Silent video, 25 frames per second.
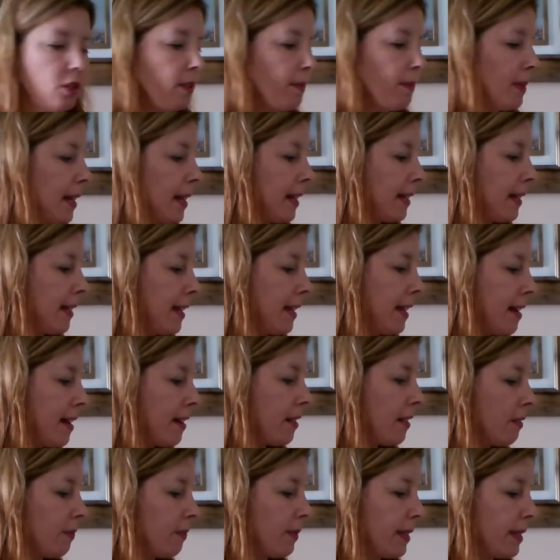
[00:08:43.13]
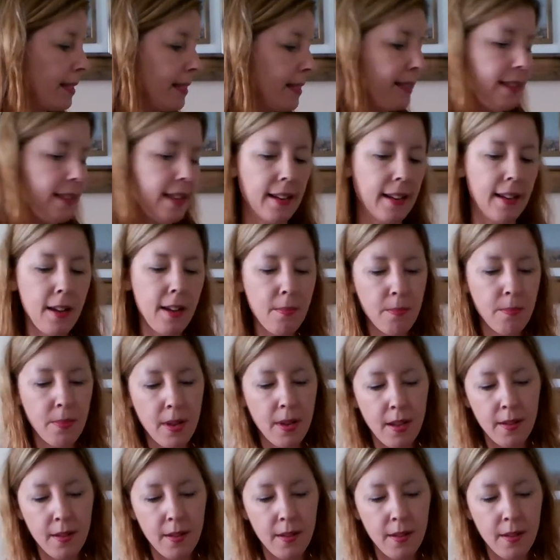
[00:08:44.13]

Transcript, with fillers: Let me get the other one set up.